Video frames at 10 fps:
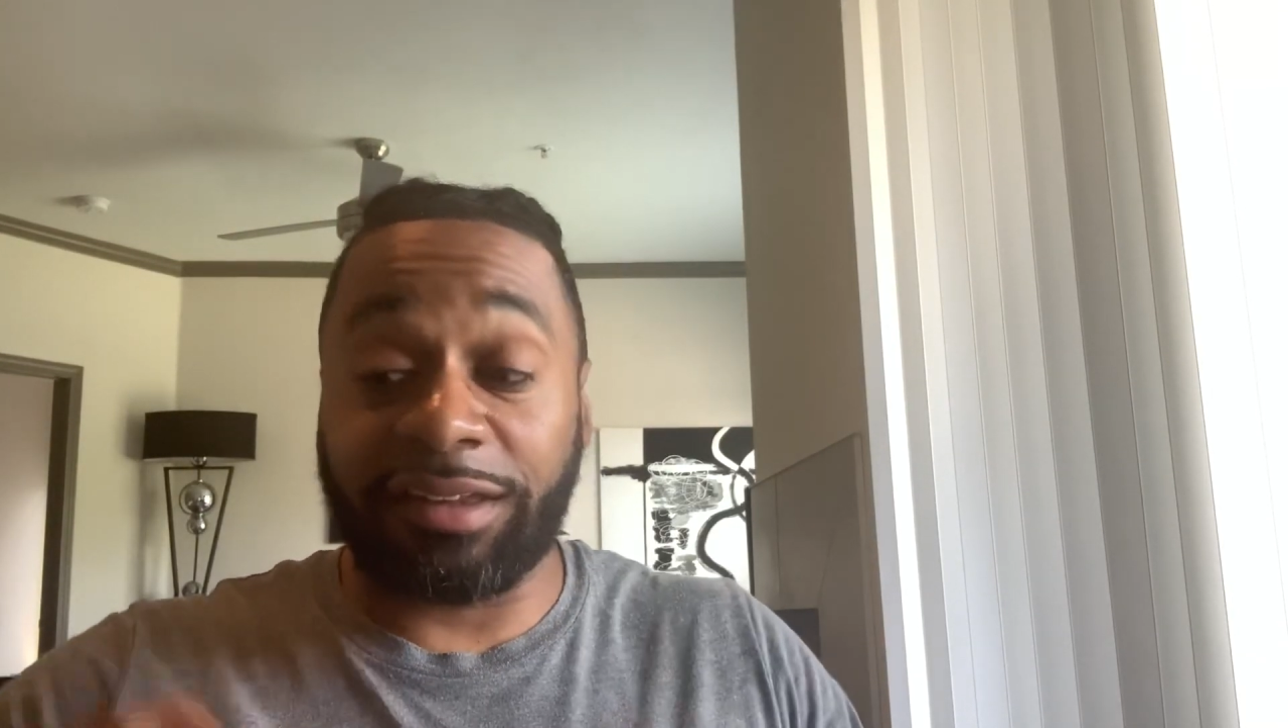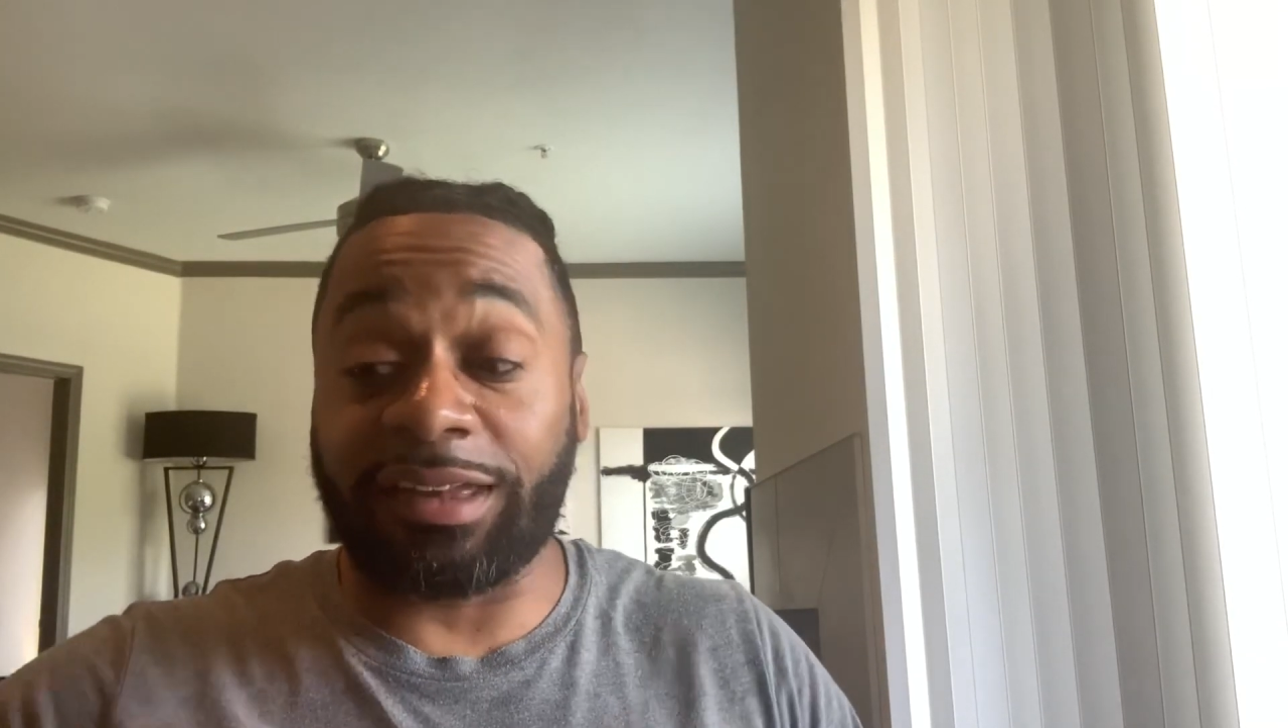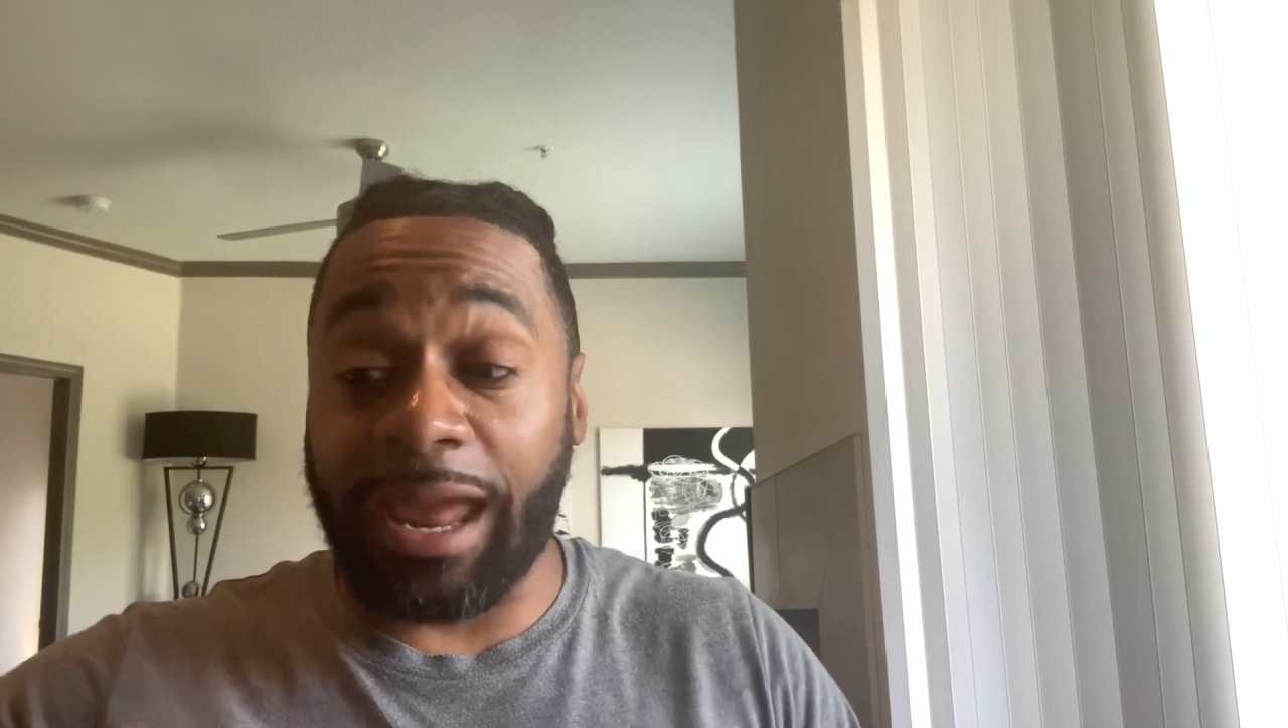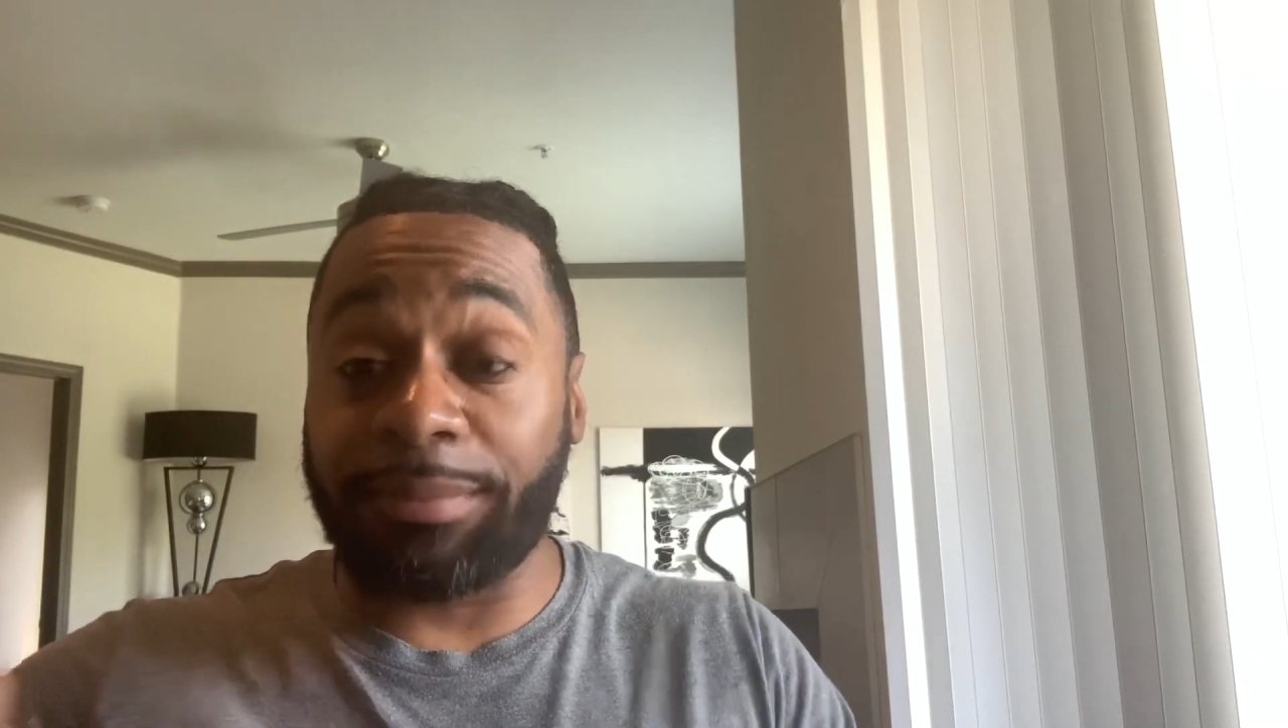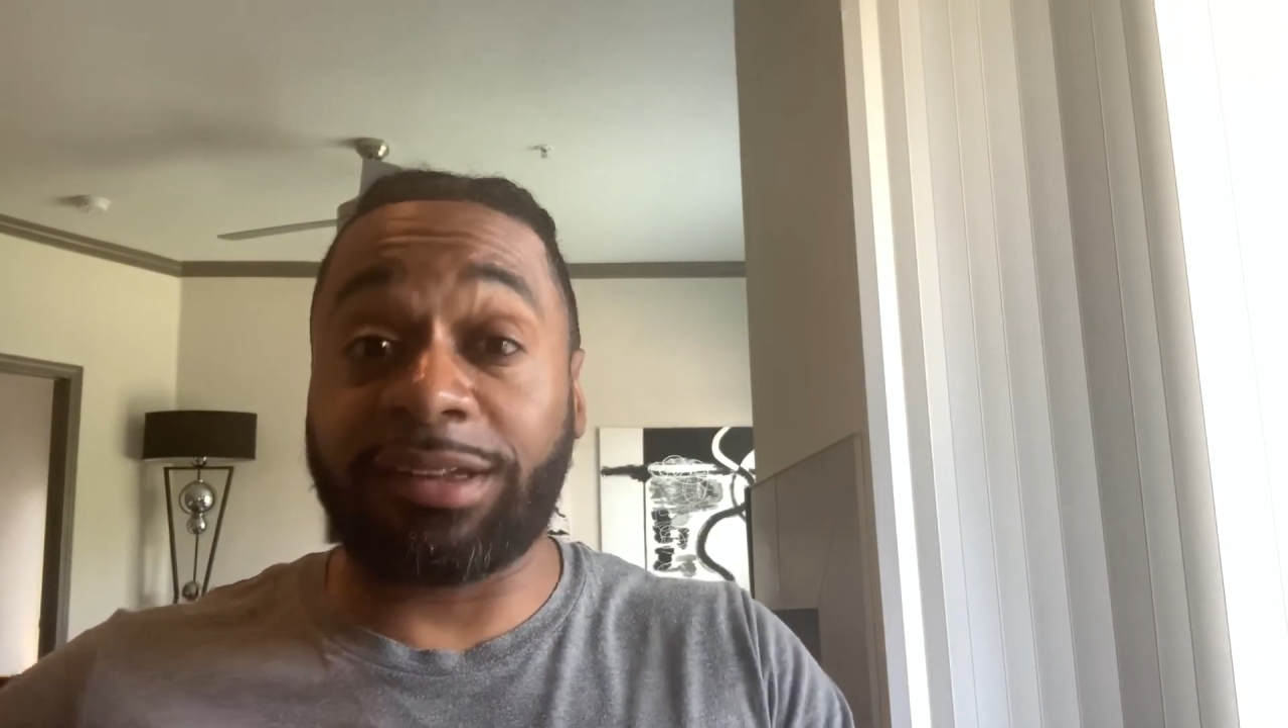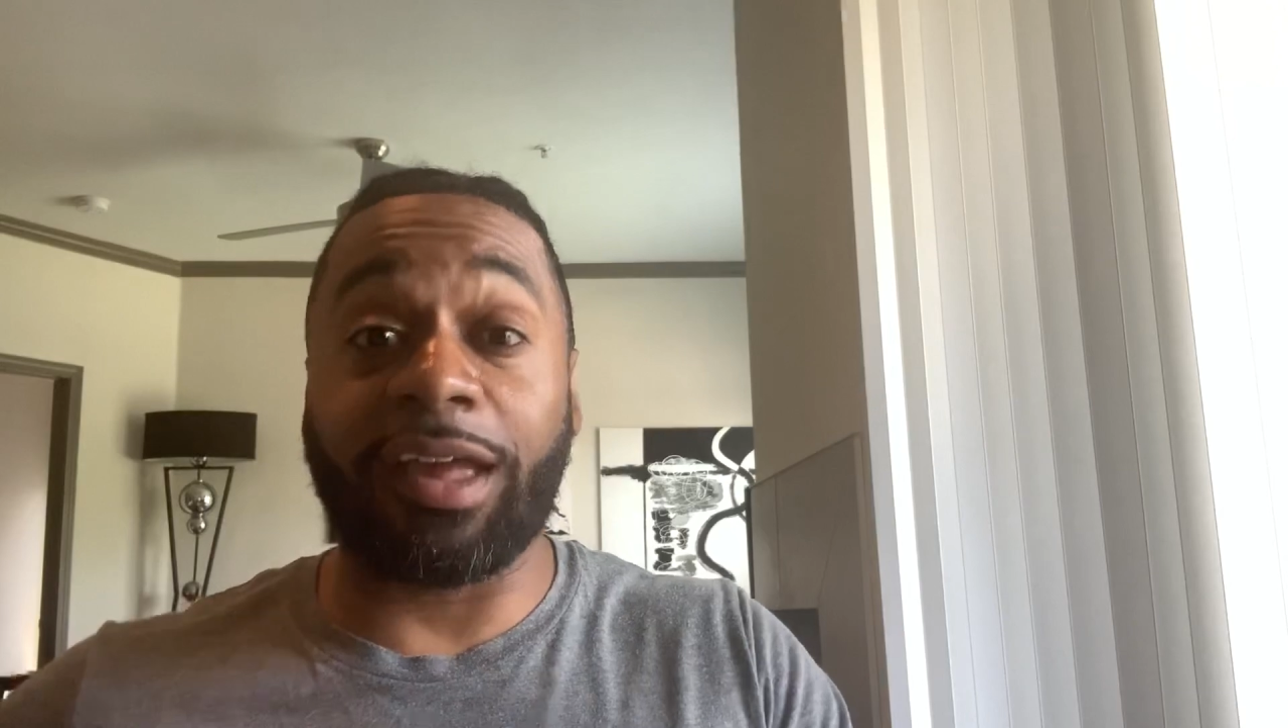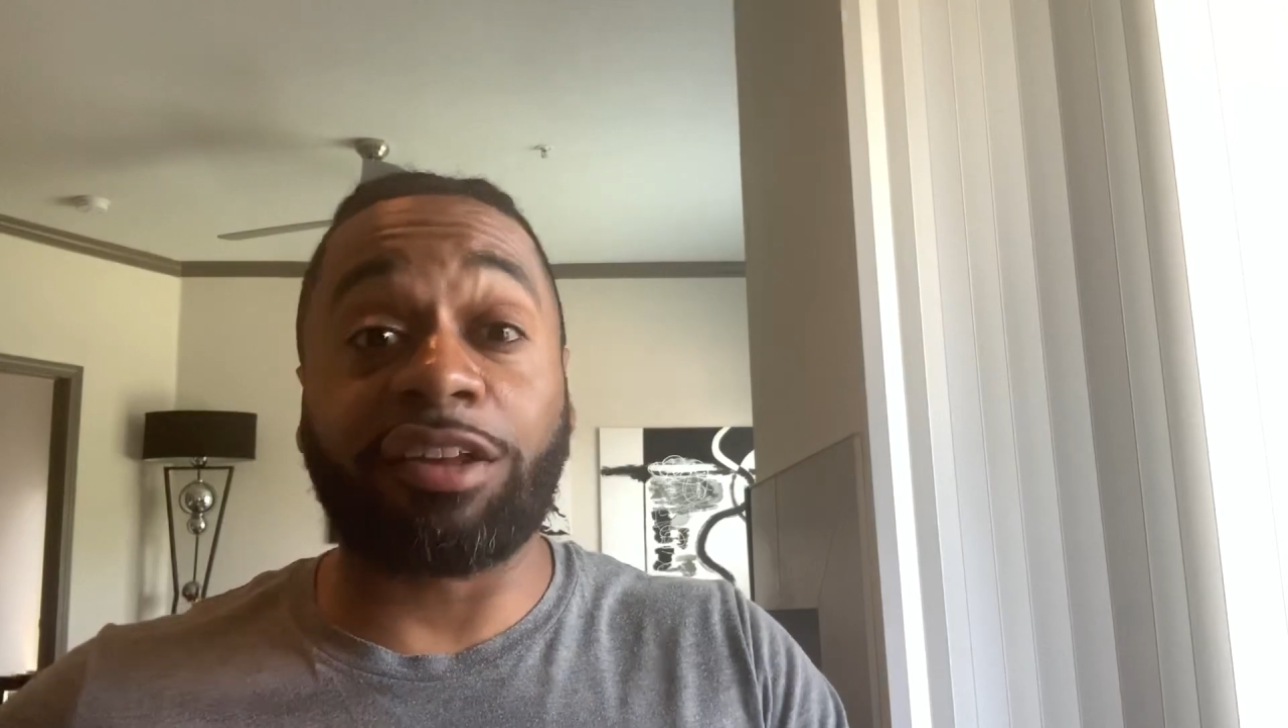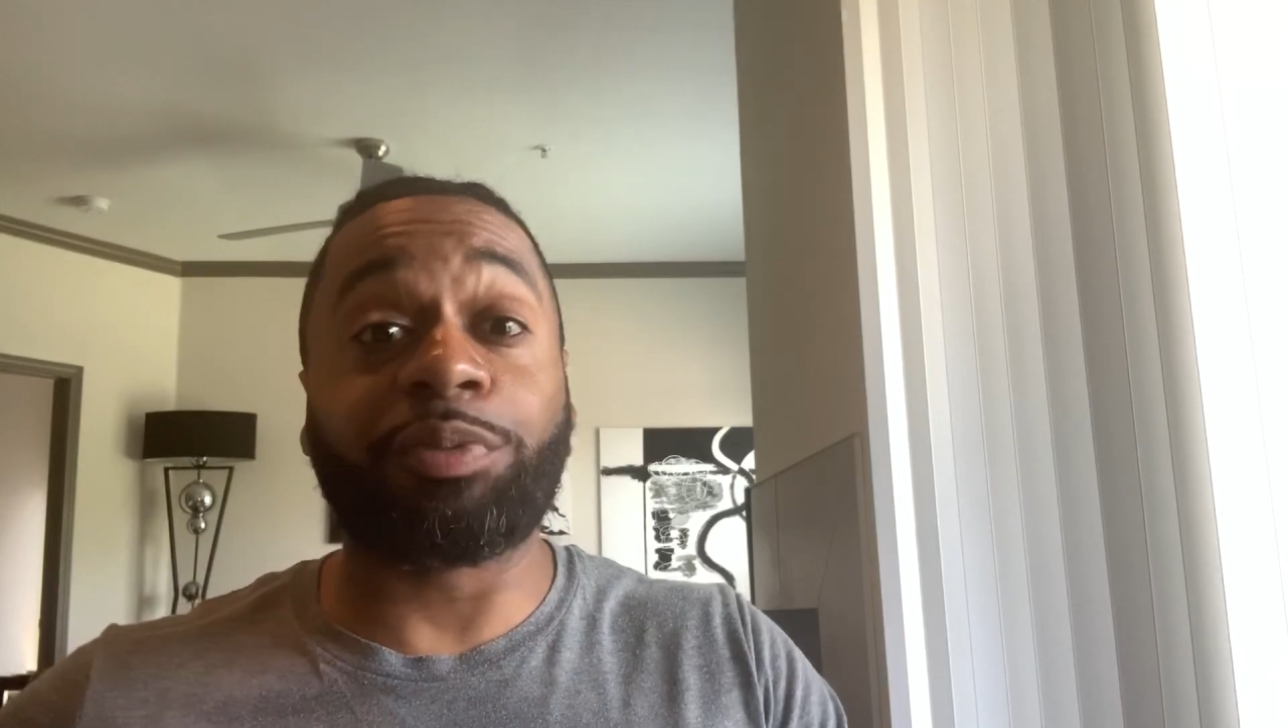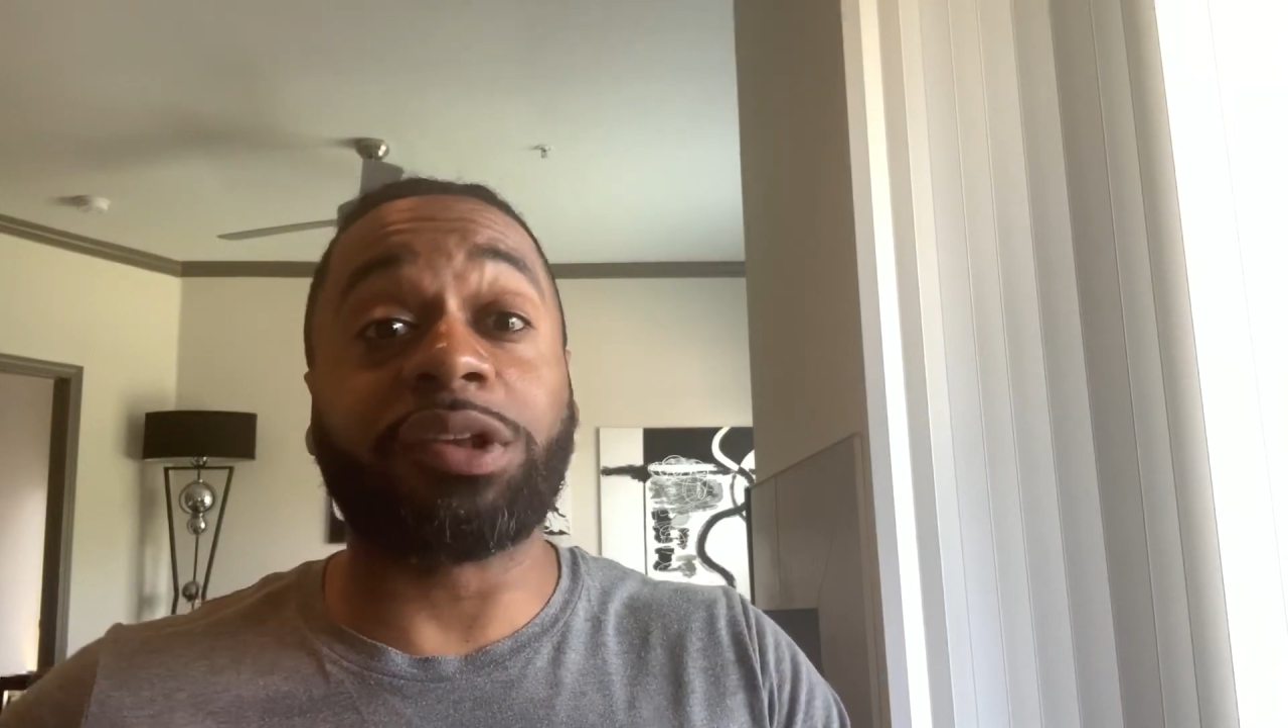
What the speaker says: same sense,